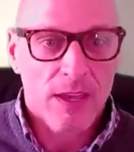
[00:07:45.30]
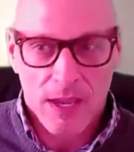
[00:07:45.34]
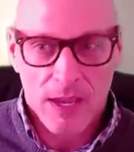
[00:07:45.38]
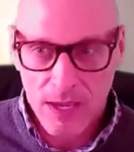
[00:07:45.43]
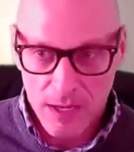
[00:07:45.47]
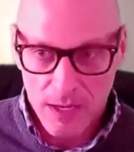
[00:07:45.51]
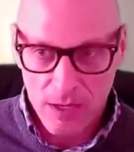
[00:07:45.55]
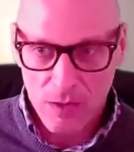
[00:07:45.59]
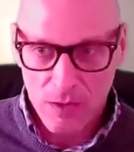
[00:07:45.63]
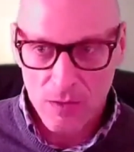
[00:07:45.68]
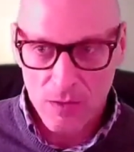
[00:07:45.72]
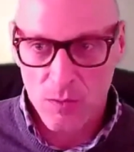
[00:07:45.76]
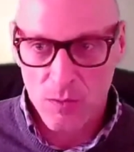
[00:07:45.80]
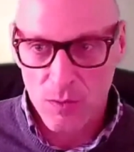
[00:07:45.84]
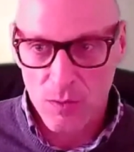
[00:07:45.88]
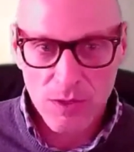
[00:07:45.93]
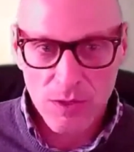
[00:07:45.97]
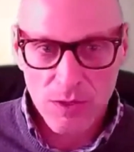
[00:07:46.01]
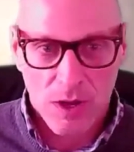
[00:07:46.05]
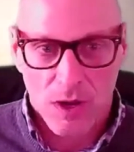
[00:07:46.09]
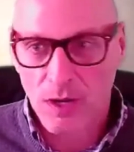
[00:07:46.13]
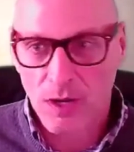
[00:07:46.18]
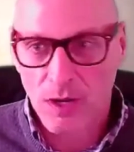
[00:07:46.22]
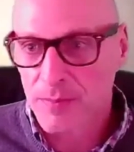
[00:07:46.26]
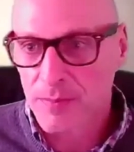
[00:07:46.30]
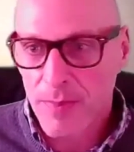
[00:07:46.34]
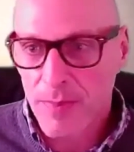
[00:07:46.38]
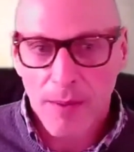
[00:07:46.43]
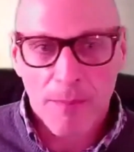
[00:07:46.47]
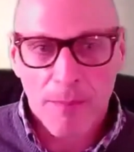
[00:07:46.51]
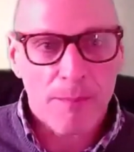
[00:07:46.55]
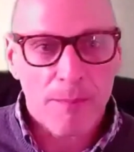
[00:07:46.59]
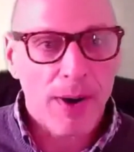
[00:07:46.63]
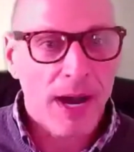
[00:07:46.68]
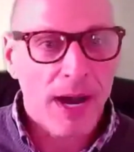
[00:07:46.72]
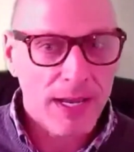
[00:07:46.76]
You talked
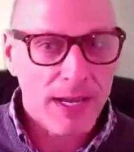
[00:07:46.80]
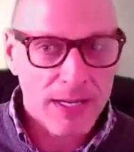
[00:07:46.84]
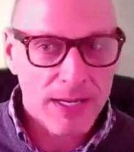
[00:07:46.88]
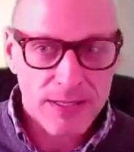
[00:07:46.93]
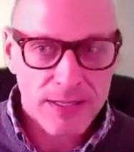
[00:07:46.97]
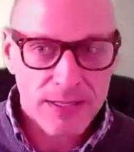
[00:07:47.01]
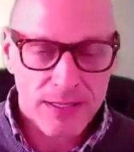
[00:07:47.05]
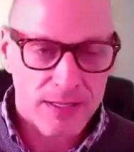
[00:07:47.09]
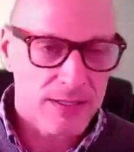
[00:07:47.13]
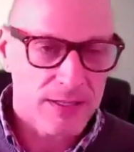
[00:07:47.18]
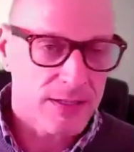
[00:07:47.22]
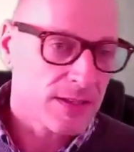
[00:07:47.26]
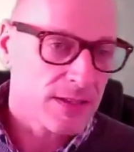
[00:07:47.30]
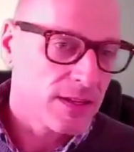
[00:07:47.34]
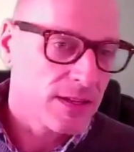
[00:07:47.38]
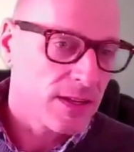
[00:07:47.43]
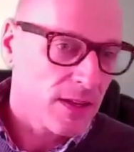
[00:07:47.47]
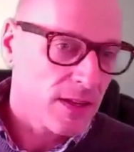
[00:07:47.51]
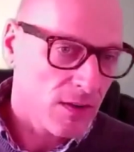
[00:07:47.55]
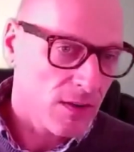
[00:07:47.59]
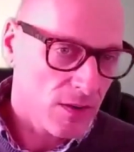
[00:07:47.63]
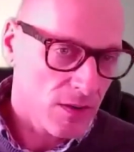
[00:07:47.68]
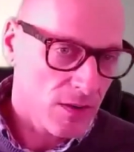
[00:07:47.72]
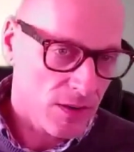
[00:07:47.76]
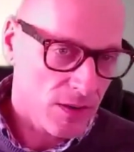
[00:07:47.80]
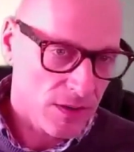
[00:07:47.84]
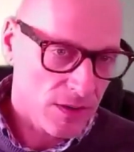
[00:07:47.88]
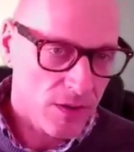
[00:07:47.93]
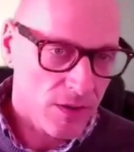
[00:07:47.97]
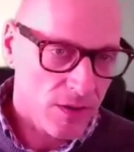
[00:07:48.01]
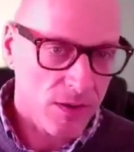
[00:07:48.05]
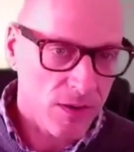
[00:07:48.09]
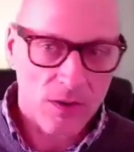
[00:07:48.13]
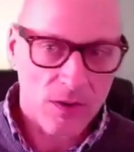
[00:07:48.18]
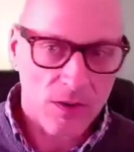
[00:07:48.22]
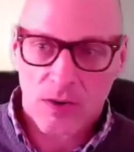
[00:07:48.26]
about biases on
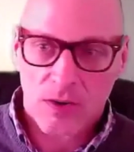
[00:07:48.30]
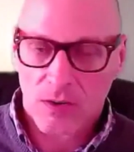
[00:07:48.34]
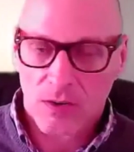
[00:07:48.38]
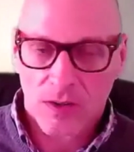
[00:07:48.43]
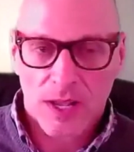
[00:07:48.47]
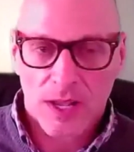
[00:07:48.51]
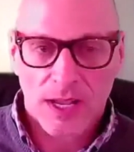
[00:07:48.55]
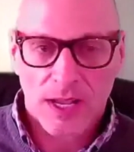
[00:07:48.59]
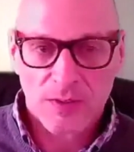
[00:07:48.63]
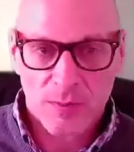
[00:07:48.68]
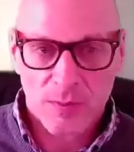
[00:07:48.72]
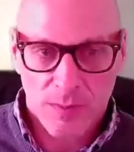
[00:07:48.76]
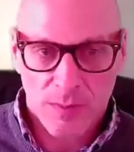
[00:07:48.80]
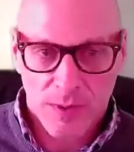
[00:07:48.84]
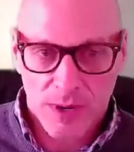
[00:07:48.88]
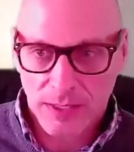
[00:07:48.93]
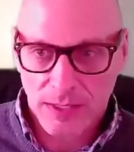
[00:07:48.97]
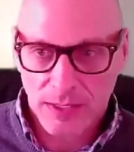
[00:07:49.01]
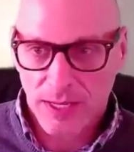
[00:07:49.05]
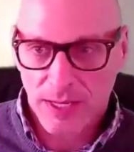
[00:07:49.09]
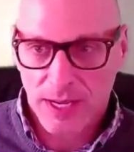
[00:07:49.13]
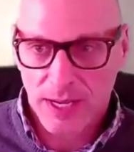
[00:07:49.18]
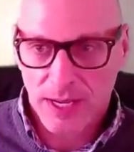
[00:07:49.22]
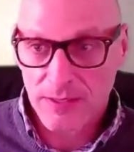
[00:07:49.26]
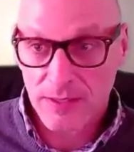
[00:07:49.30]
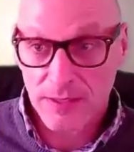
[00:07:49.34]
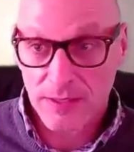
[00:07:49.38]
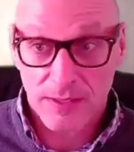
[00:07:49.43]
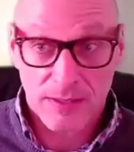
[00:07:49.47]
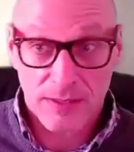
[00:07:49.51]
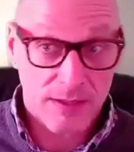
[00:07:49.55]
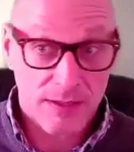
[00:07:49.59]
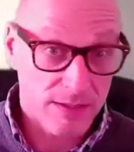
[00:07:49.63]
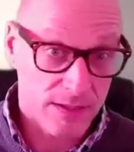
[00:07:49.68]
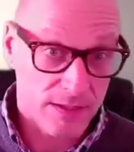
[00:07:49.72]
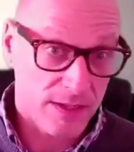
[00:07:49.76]
our last podcast, and
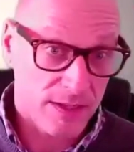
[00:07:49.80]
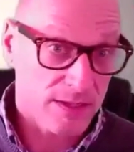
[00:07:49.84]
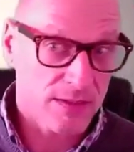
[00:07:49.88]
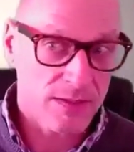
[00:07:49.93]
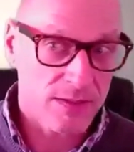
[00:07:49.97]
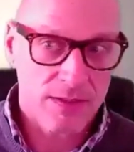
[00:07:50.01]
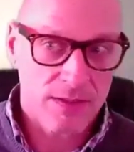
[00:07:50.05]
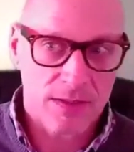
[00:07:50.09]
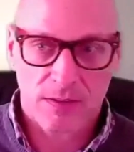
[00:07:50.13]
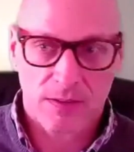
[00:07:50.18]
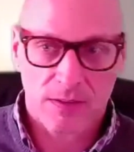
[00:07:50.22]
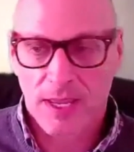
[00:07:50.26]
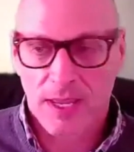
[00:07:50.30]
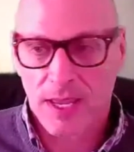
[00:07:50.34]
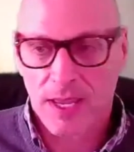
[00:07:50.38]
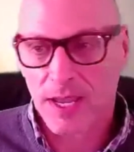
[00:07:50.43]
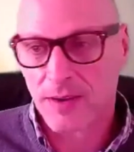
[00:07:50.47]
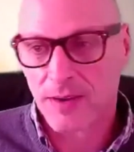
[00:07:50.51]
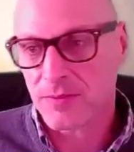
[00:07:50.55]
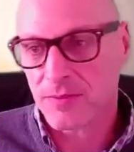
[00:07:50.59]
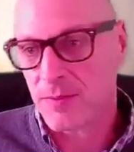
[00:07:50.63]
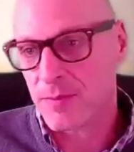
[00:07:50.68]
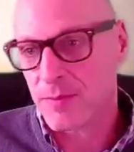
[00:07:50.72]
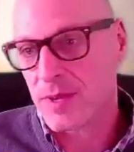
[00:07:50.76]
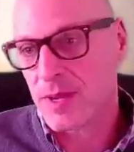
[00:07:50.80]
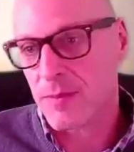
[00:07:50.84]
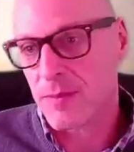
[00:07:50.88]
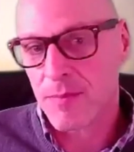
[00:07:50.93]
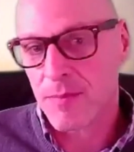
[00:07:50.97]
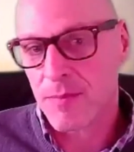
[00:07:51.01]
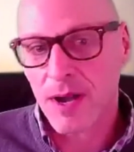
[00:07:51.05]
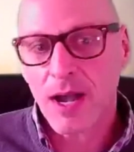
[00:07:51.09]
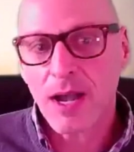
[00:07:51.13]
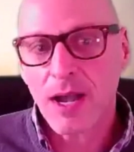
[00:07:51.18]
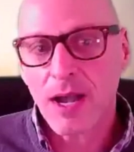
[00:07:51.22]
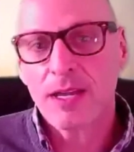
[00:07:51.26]
it doesn't necessarily have to be a
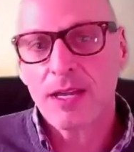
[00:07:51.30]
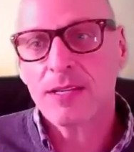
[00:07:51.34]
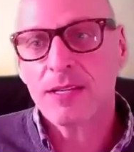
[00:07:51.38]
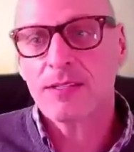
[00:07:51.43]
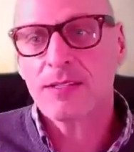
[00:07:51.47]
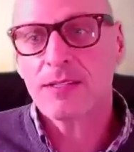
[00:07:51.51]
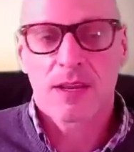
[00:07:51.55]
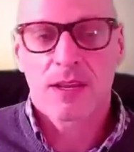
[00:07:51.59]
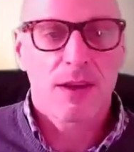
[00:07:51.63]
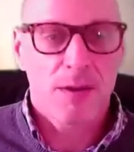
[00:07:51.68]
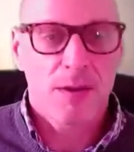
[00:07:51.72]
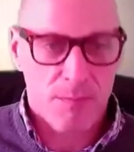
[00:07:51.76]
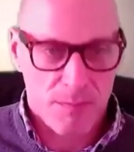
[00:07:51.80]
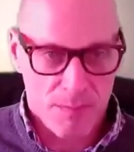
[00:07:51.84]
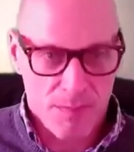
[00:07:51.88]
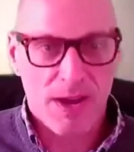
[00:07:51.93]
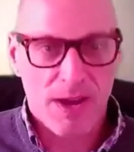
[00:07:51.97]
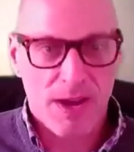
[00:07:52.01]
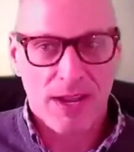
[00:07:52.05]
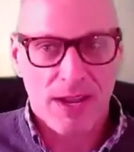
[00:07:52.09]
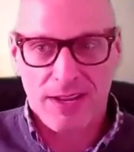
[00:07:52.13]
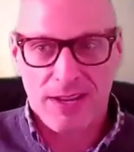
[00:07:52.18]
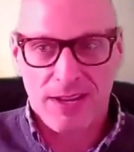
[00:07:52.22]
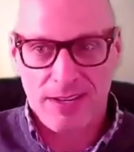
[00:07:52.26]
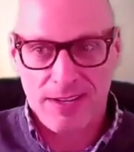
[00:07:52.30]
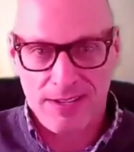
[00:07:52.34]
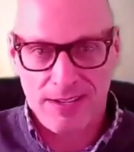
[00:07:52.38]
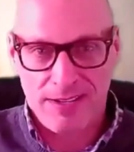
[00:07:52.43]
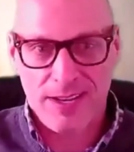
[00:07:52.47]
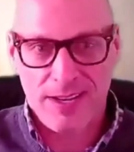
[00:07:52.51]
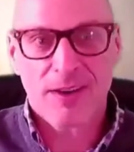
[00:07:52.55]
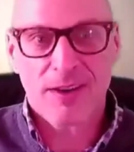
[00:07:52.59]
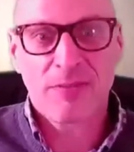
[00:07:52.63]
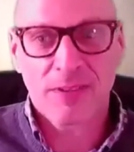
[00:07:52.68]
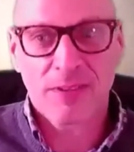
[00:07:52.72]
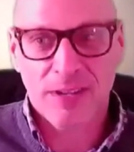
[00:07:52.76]
bias, but
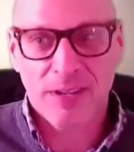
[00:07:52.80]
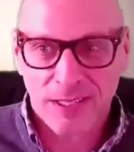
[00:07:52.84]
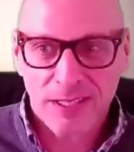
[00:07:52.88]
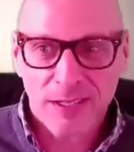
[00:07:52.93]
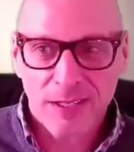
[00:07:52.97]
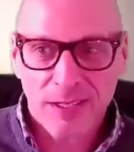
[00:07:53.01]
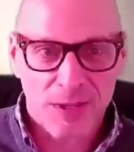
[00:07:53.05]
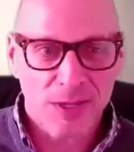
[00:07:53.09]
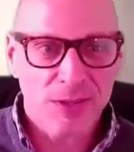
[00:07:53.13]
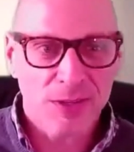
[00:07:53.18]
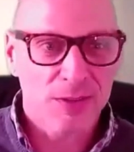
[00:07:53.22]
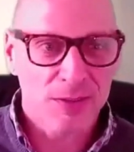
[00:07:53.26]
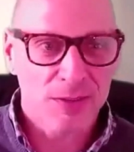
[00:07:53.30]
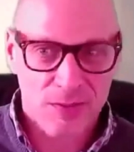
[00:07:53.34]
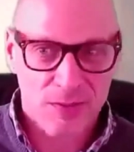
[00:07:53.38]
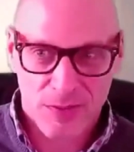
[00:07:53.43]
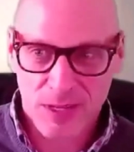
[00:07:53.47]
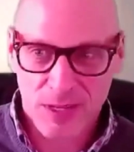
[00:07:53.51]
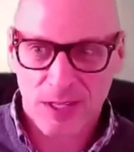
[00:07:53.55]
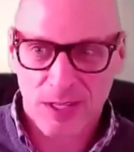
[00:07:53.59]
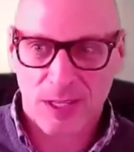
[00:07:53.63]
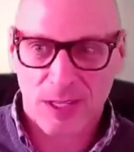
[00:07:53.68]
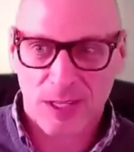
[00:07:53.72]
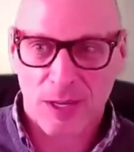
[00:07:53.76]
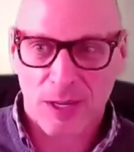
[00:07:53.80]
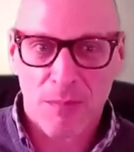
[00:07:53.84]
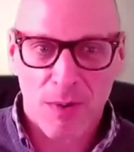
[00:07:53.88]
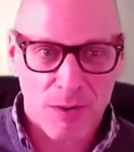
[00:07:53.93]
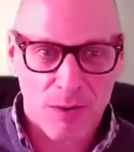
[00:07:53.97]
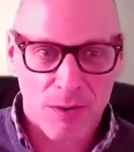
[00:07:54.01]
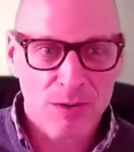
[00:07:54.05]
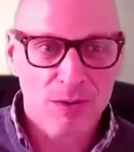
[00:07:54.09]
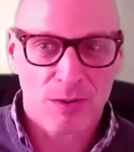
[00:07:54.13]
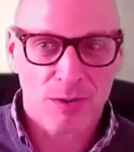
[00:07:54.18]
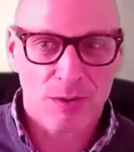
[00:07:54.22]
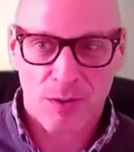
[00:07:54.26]
definitely when you're feeling
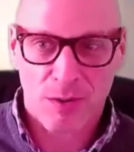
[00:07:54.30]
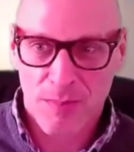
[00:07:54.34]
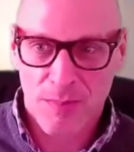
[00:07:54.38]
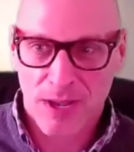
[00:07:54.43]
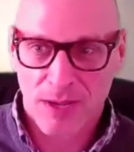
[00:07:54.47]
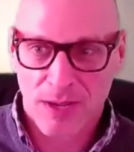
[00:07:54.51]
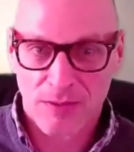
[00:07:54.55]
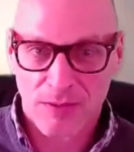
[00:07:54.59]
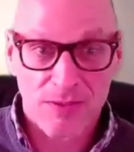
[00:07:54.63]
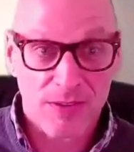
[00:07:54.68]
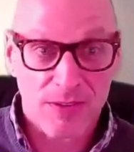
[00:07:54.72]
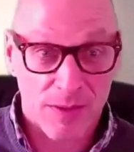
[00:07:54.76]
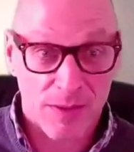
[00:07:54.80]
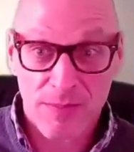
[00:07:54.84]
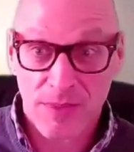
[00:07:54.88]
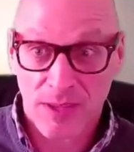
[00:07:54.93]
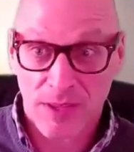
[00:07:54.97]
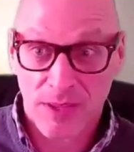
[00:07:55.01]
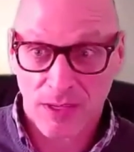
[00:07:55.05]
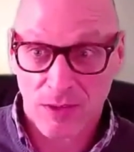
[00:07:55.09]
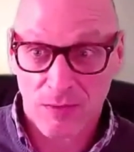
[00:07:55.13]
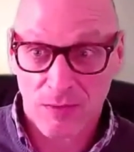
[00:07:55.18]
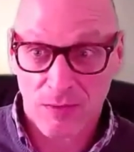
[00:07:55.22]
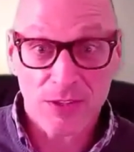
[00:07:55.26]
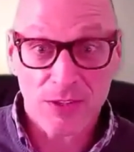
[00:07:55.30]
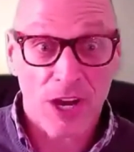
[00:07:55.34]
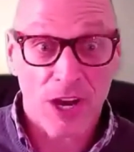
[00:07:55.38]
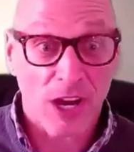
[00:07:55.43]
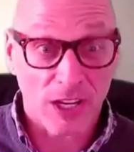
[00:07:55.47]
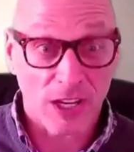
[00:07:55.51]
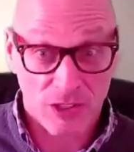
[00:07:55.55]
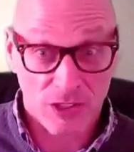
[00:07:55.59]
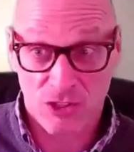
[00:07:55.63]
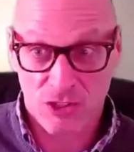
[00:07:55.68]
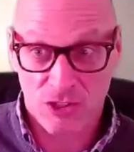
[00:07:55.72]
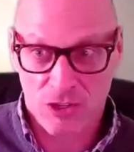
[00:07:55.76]
emotional about something, you've
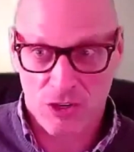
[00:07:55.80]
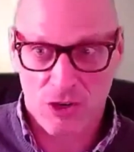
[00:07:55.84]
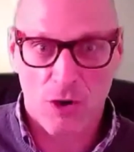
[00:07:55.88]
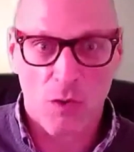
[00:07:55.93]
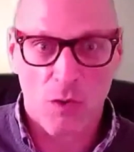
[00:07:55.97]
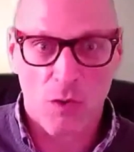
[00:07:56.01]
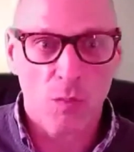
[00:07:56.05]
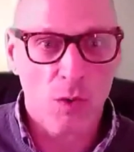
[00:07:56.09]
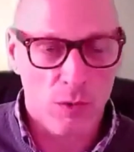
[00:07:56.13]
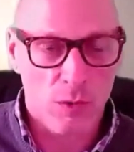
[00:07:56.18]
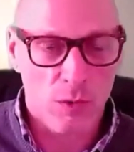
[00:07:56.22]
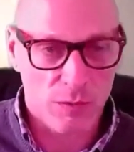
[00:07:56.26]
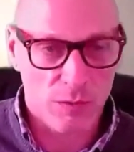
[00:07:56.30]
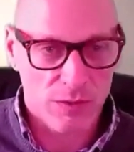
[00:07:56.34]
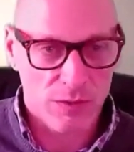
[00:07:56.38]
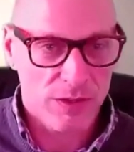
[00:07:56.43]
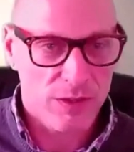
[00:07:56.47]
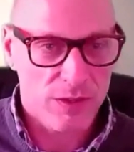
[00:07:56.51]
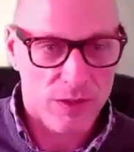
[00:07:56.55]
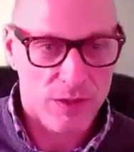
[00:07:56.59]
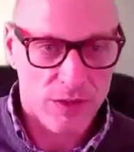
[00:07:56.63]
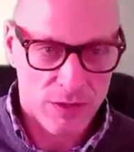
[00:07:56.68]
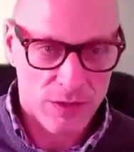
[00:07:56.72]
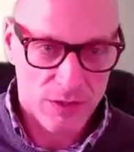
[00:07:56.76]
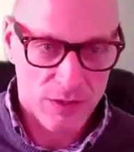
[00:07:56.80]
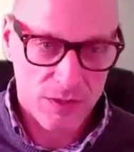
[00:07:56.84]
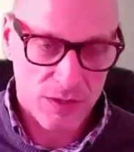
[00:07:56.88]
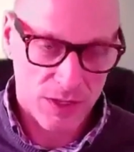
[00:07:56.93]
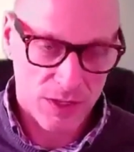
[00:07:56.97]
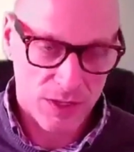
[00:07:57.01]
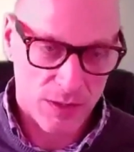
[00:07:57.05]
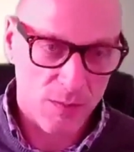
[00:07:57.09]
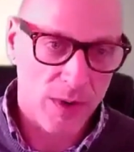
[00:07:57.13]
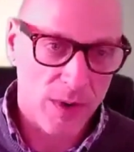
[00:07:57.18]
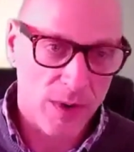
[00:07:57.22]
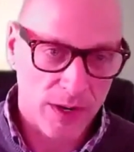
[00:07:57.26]
touched a wound
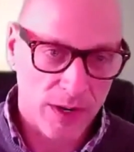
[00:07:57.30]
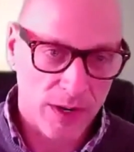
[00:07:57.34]
somewhere.